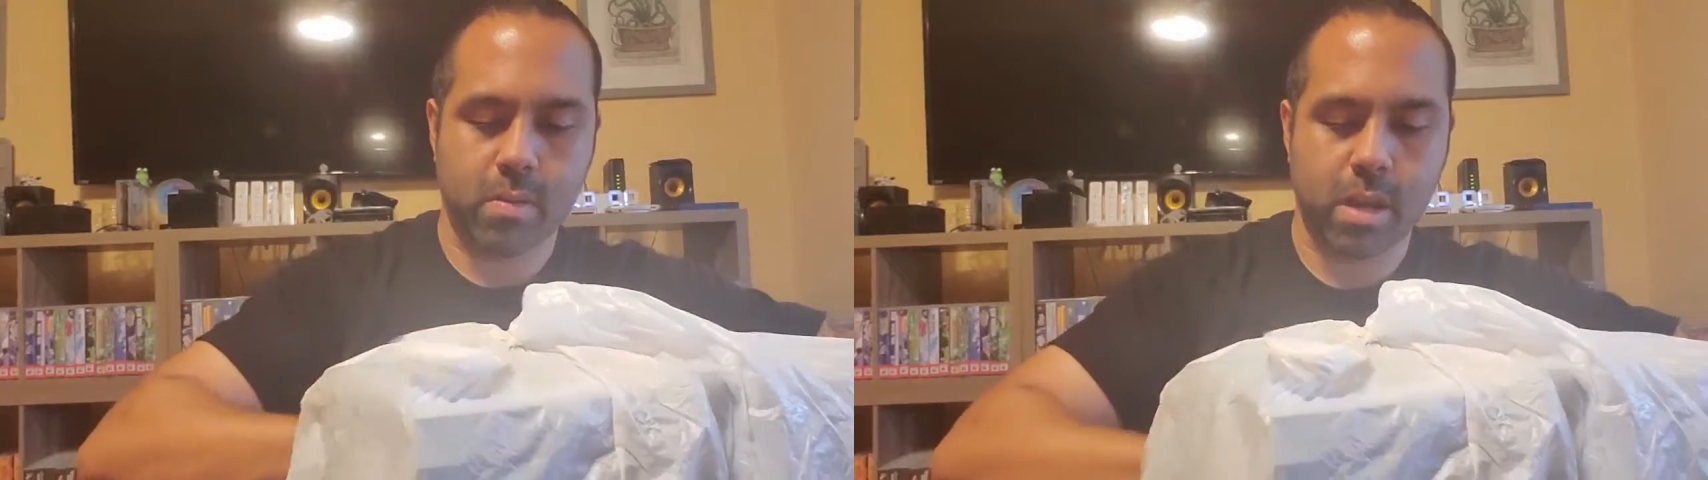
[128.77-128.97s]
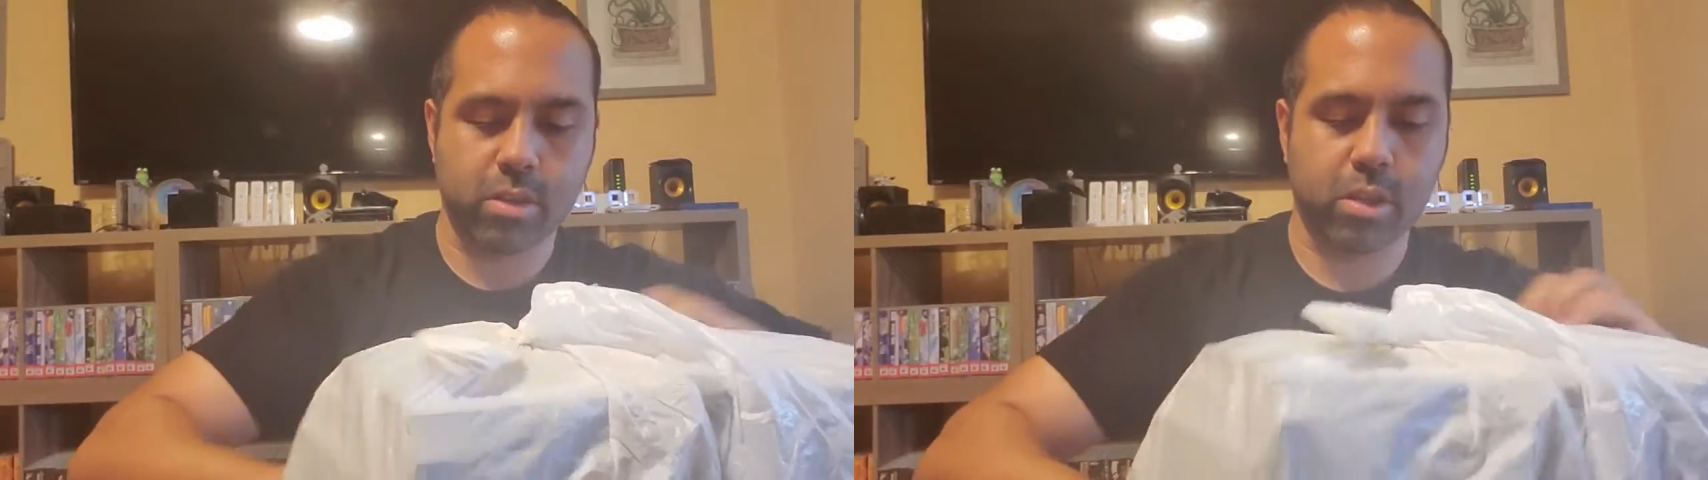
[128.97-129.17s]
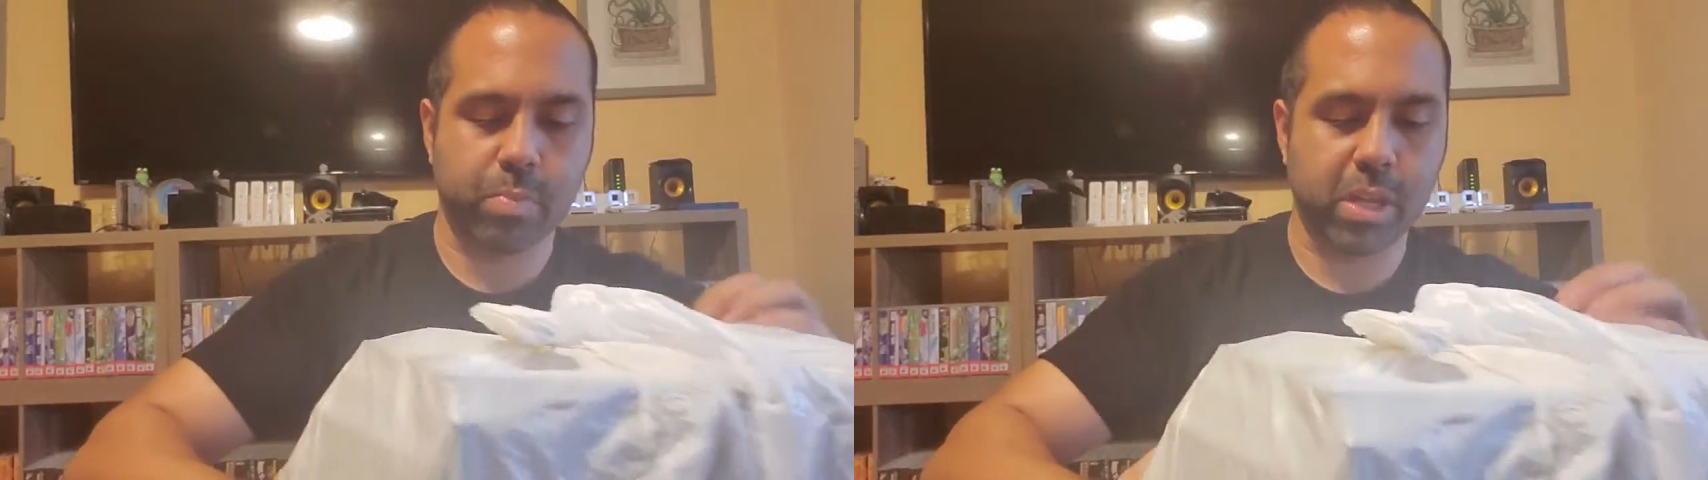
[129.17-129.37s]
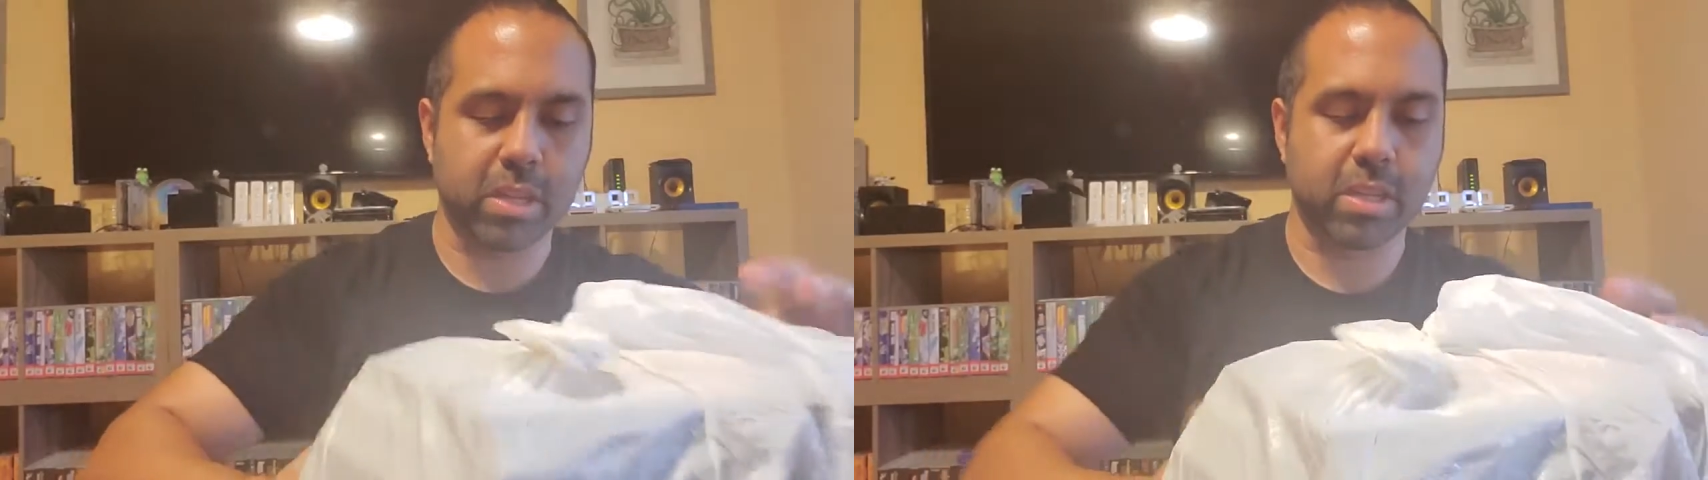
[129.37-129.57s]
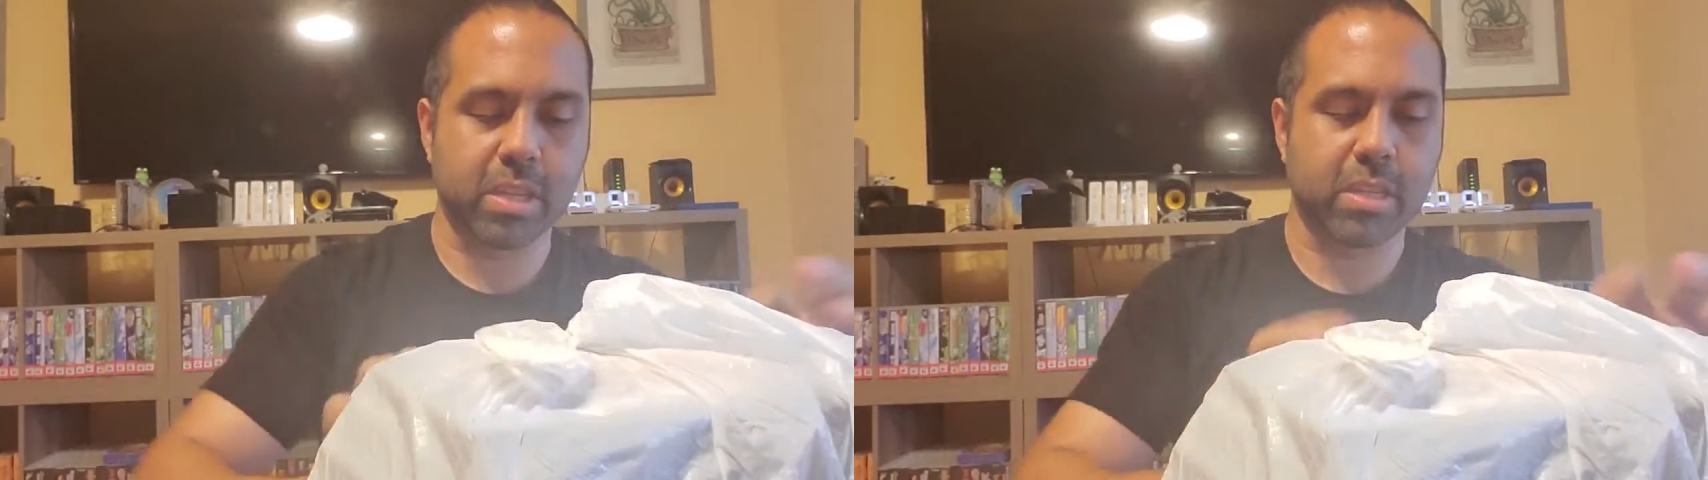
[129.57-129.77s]
I'll just peel
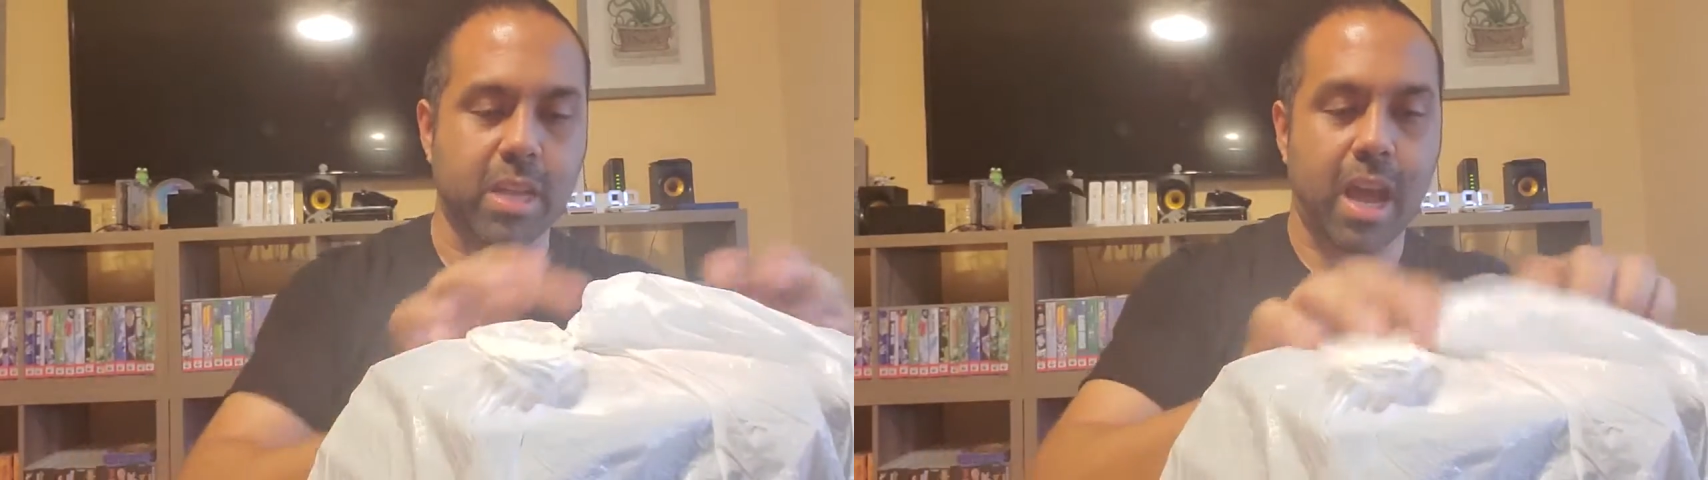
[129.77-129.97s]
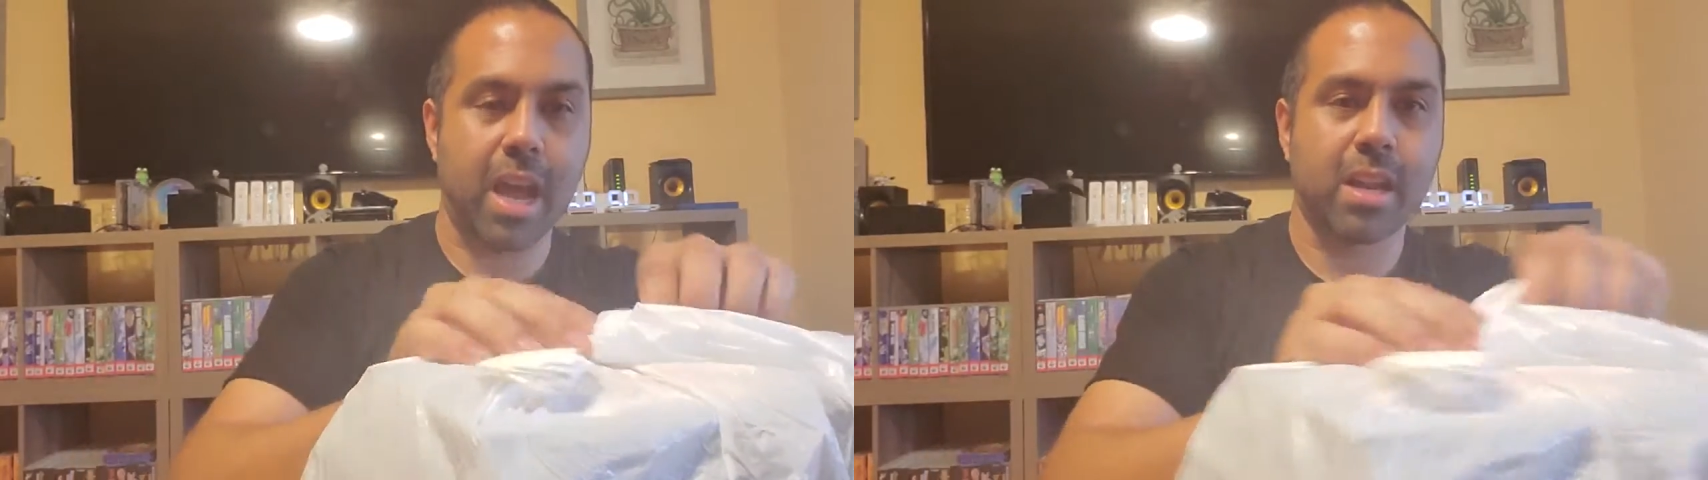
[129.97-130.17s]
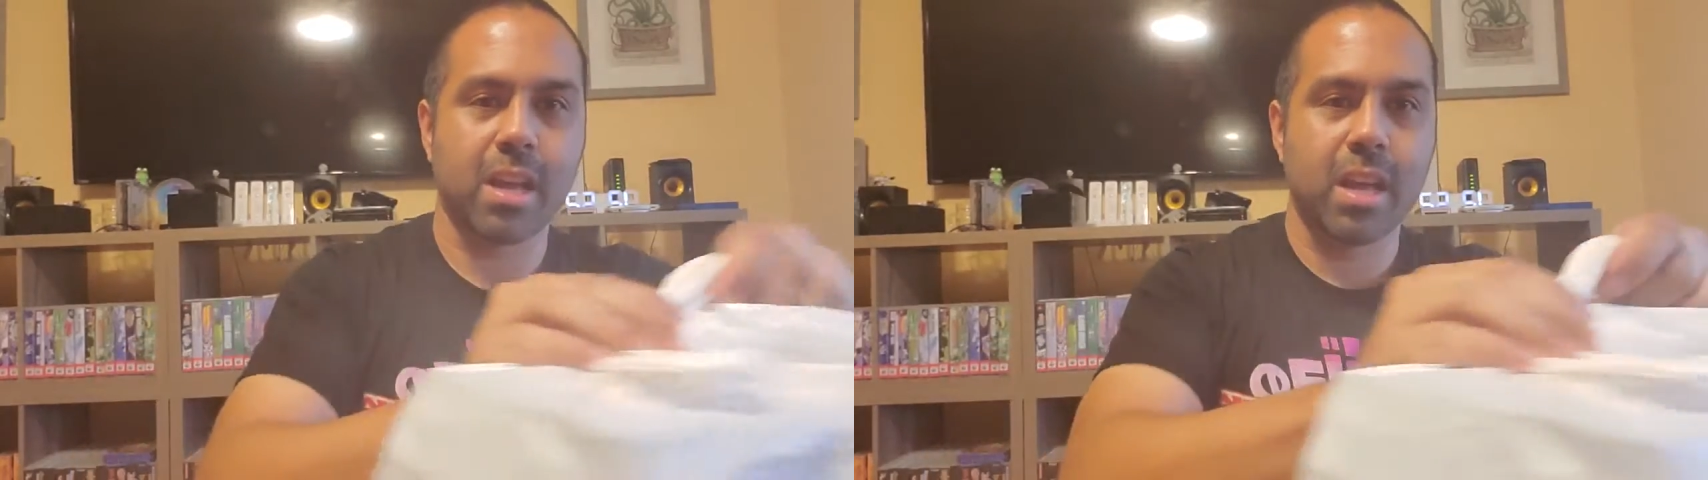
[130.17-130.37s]
it to the side